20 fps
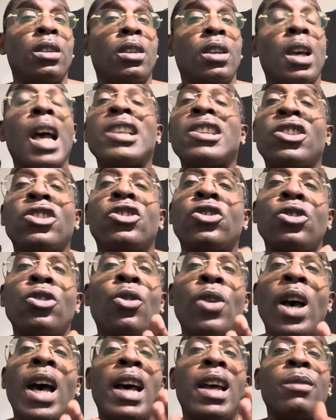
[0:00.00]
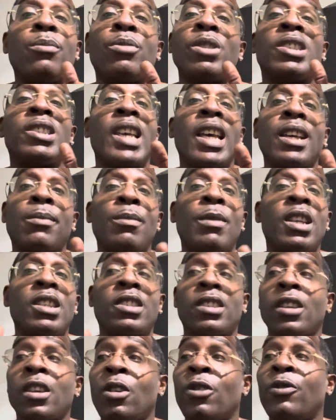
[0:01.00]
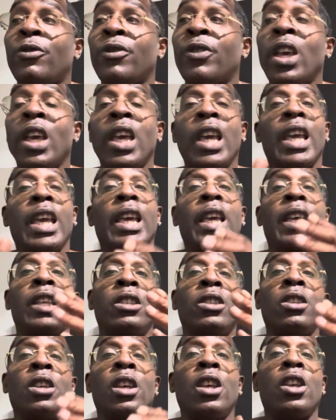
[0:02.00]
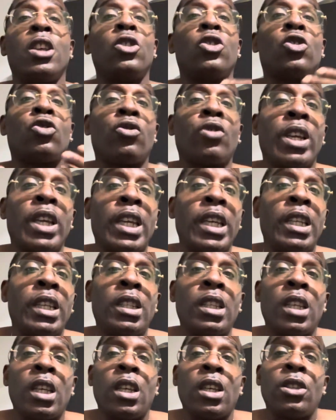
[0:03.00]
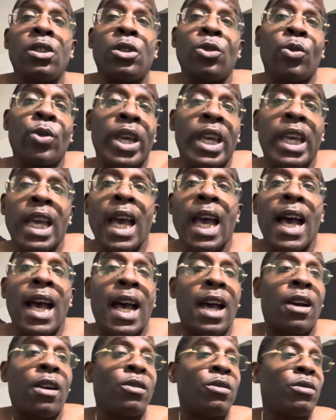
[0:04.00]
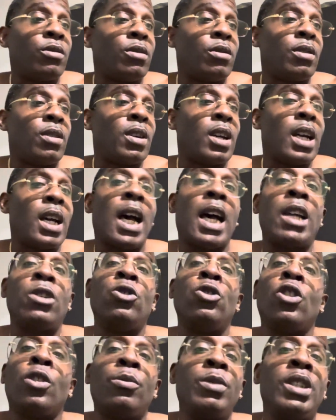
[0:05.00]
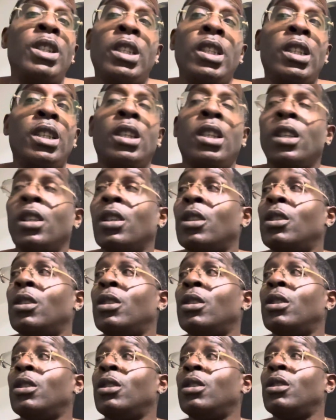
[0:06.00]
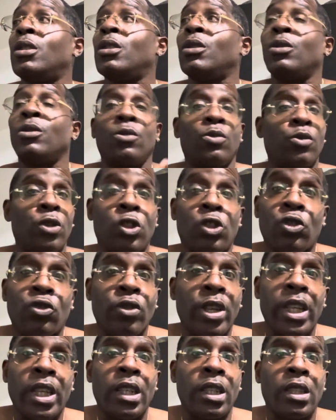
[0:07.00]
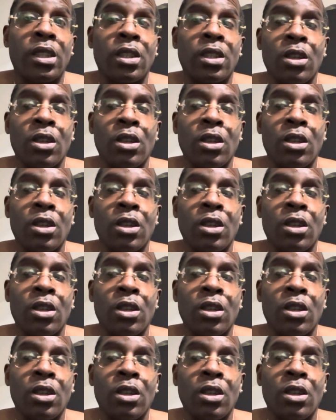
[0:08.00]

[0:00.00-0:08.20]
I just know how to protect myself and train the way how I normally would train.